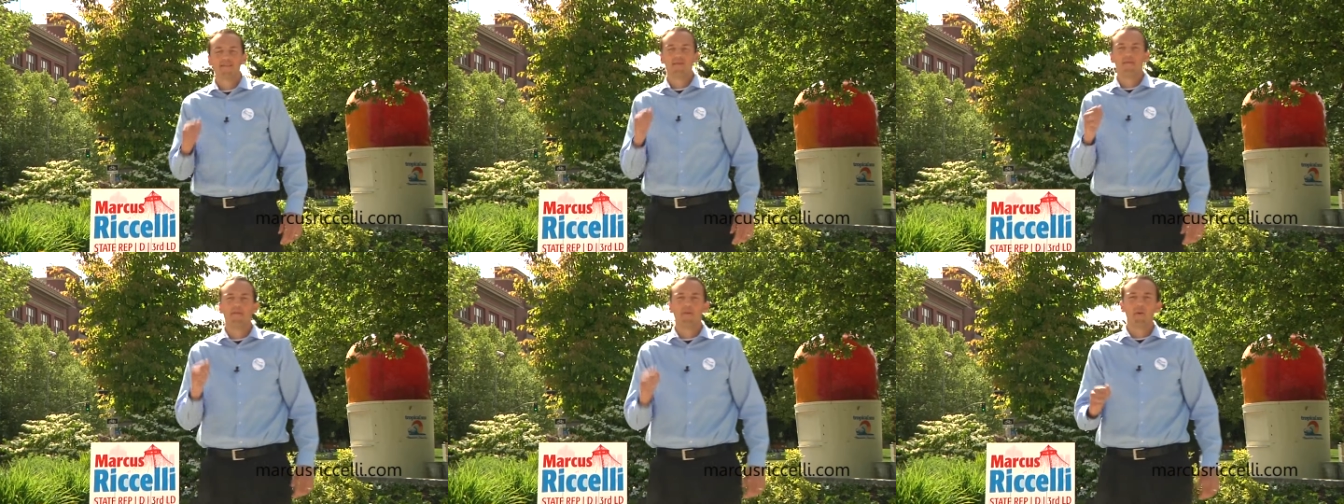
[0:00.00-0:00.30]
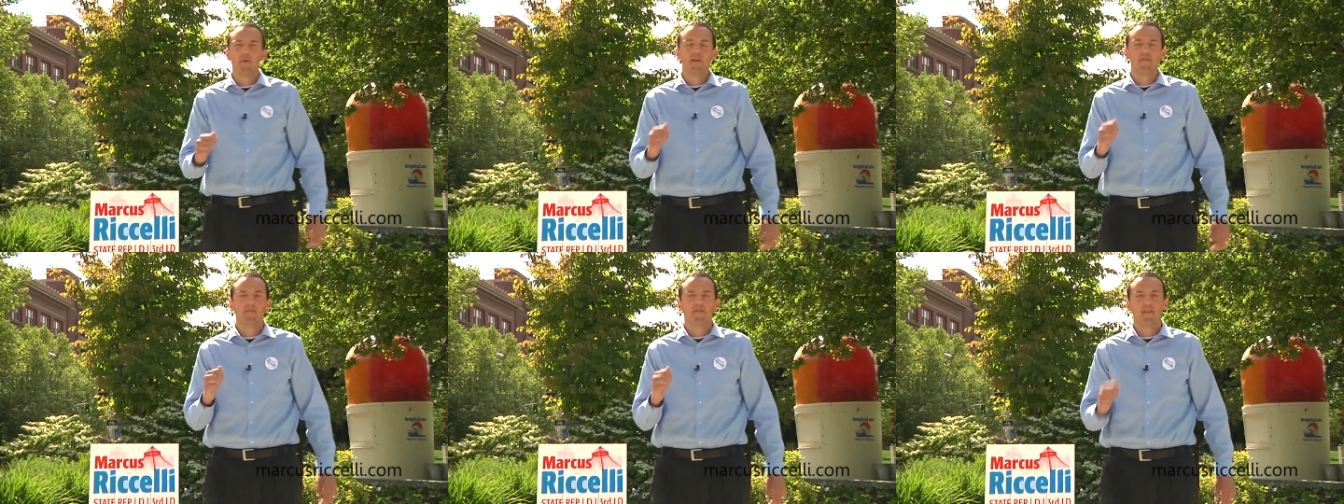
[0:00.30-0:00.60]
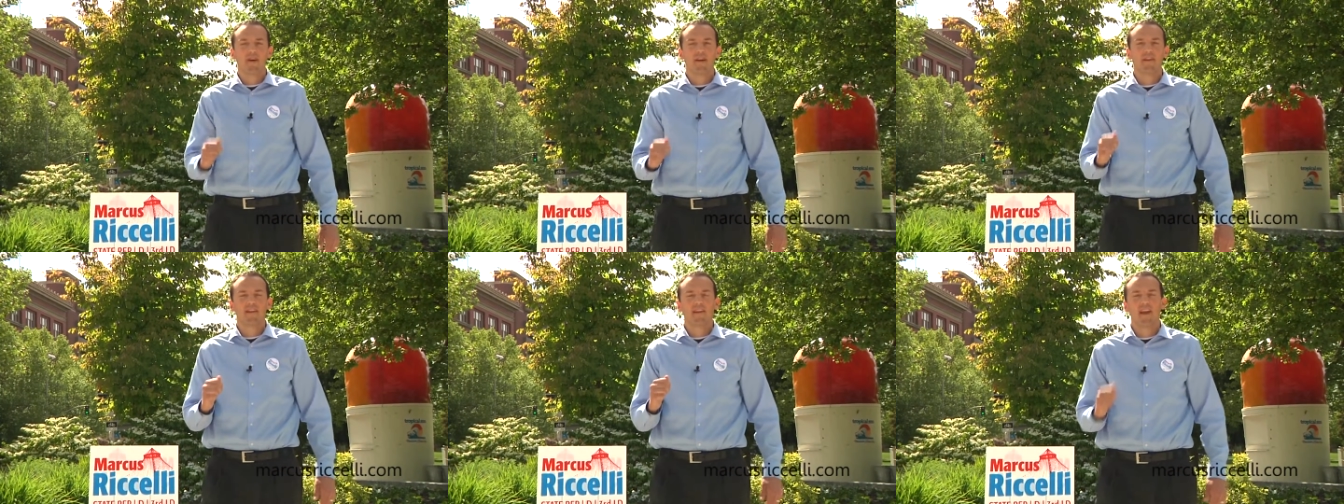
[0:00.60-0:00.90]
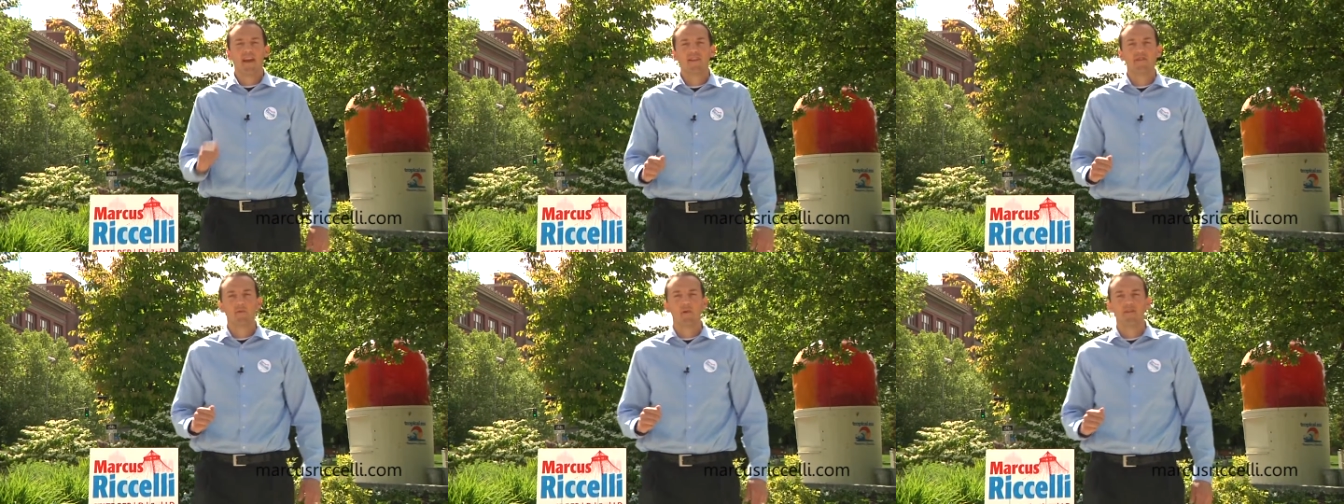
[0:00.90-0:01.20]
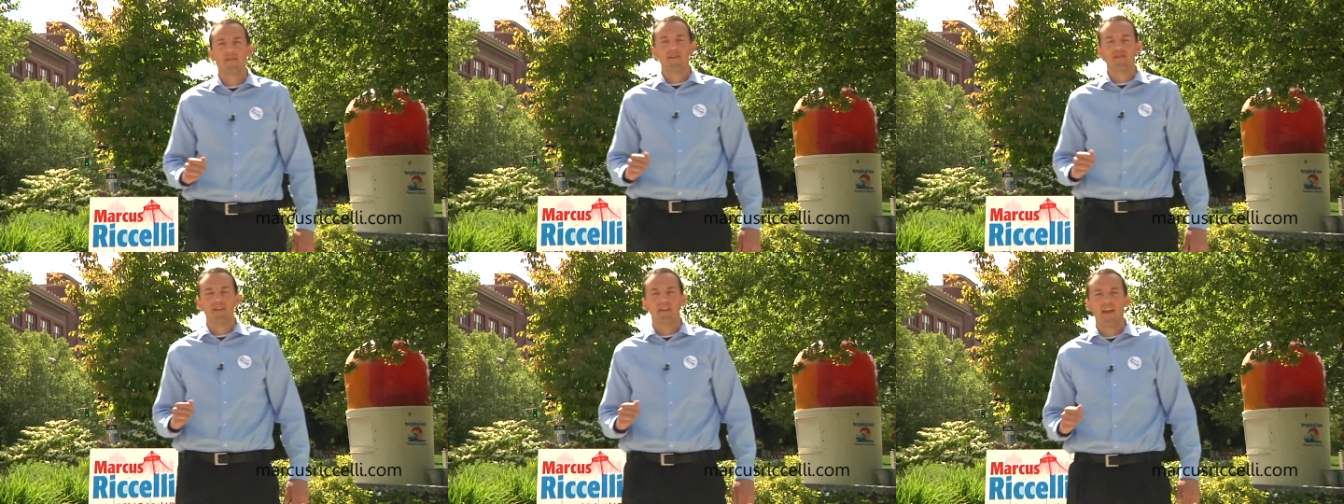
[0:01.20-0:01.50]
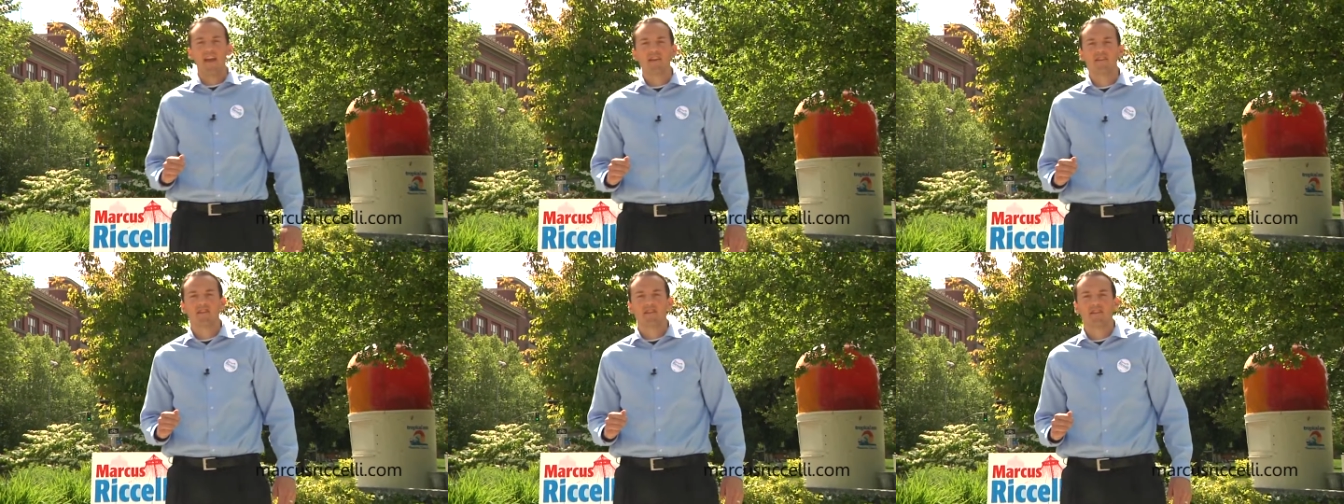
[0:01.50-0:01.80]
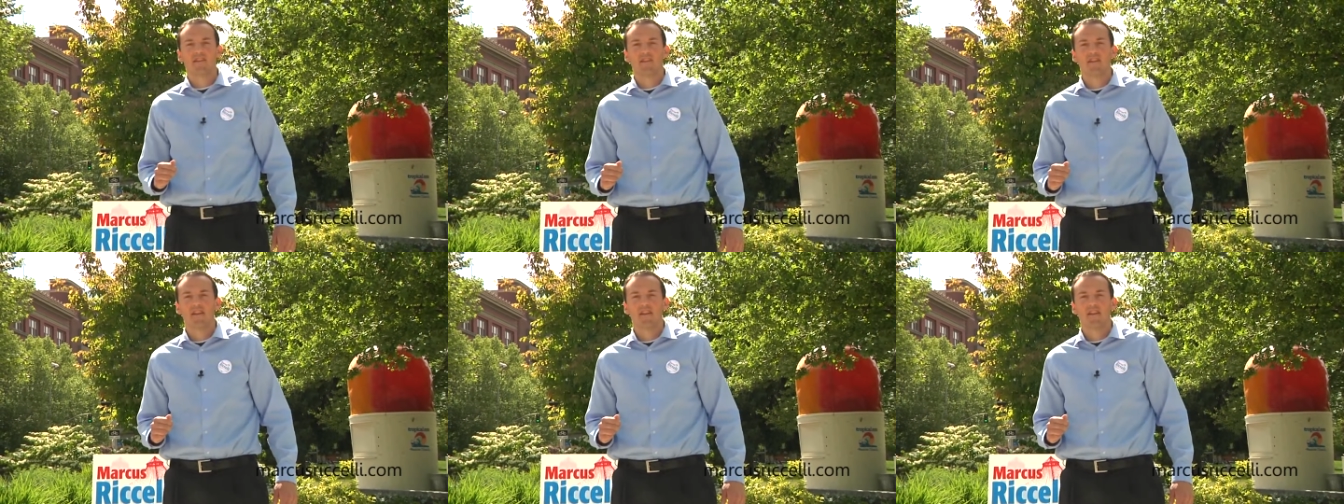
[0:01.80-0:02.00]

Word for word: fully fund K-12 education.